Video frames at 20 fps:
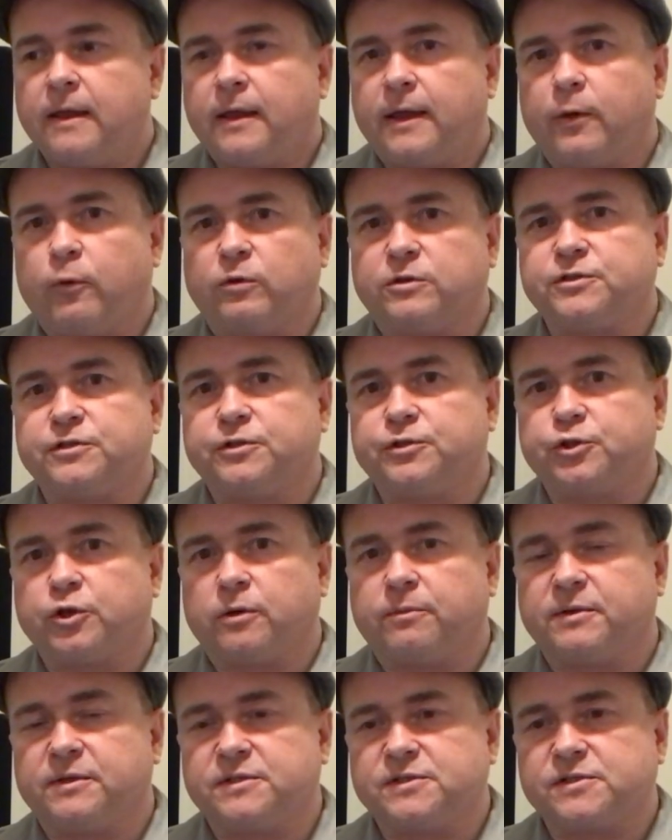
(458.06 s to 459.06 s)
in which the
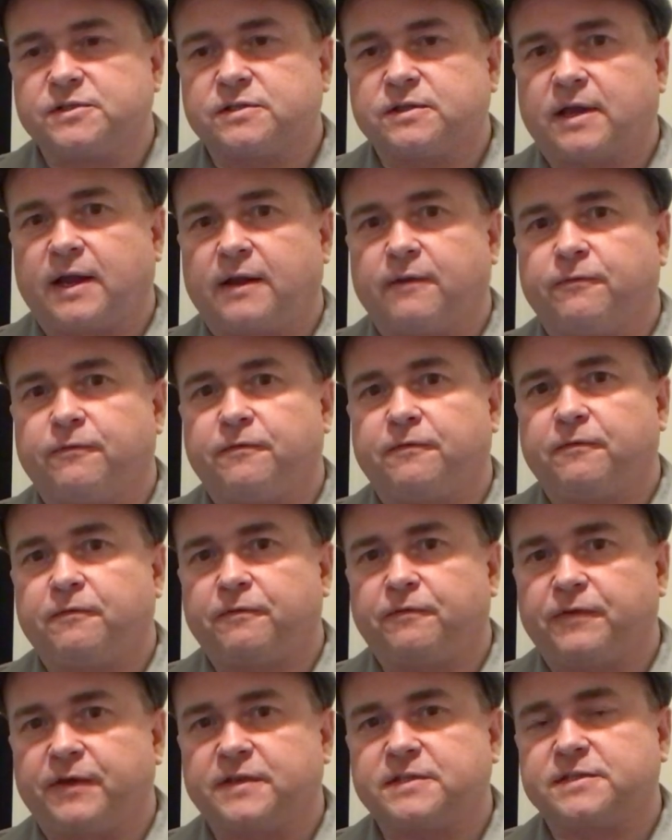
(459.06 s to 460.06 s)
Germans kind of
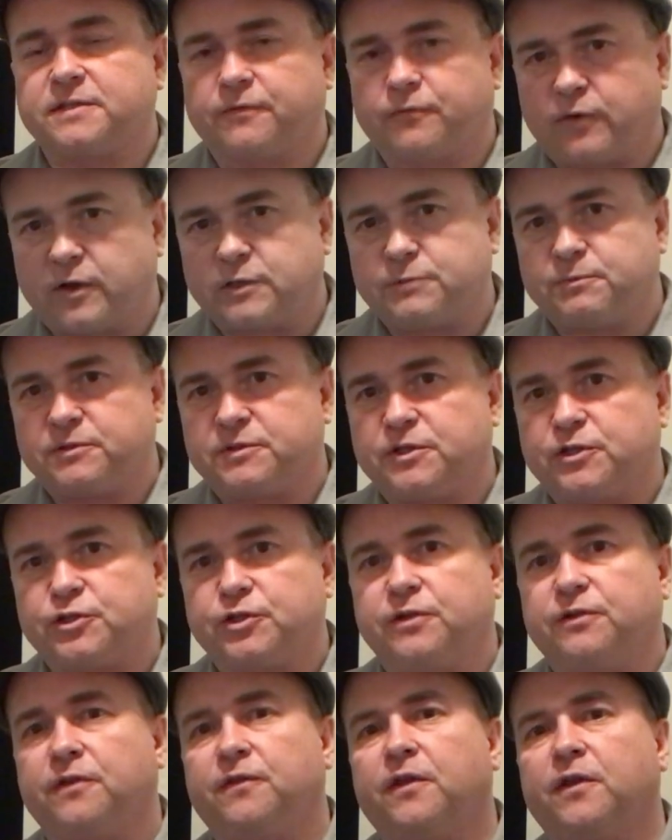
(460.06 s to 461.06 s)
fixed a French
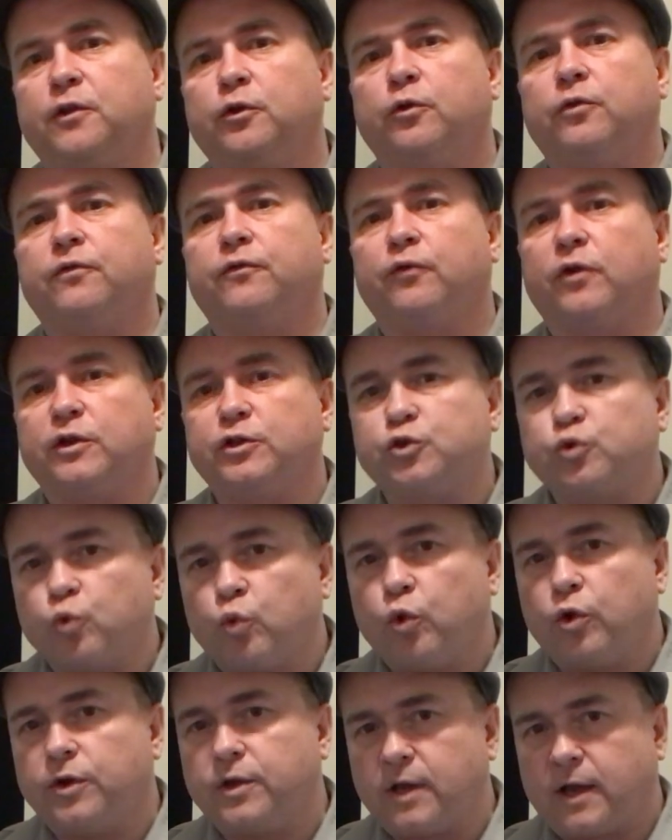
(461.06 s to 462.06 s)
position that they knew the French
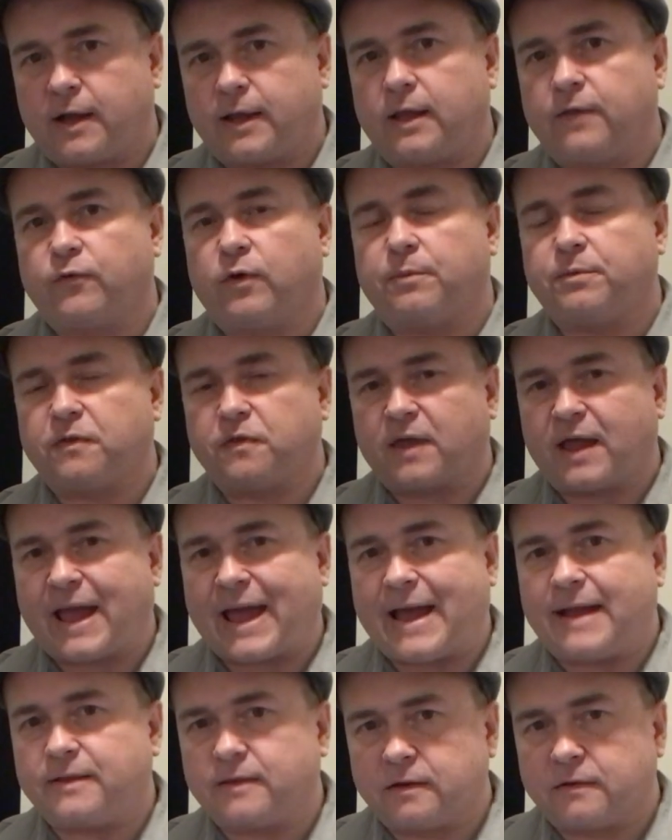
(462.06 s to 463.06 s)
would not give up, that they
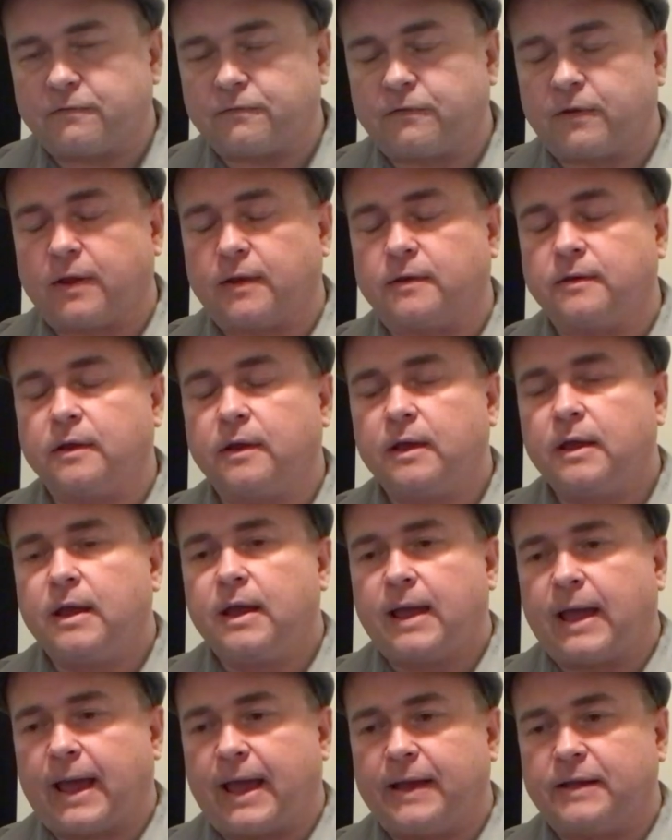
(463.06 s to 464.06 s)
had to defend,
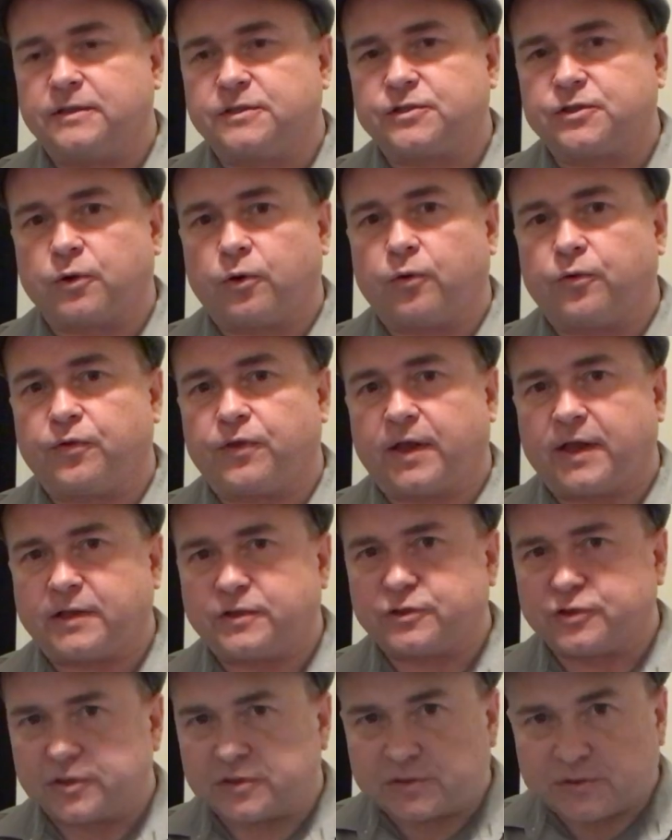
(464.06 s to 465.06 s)
and so they
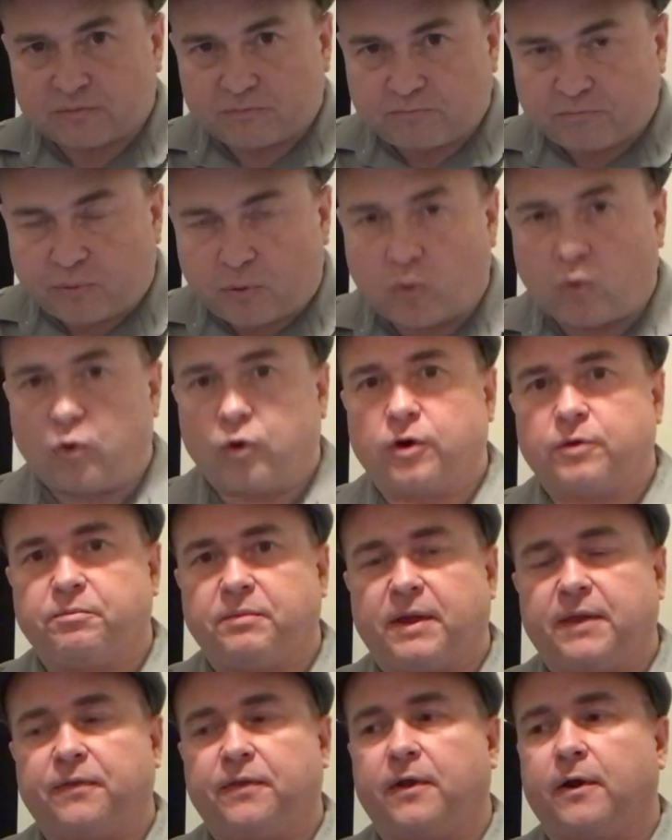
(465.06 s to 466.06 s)
just poured
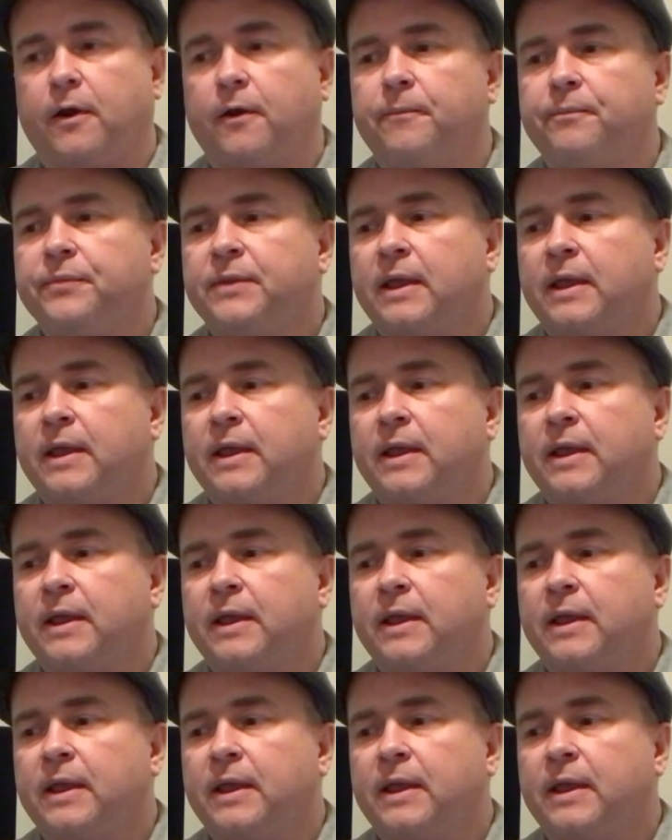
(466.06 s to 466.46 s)
men there.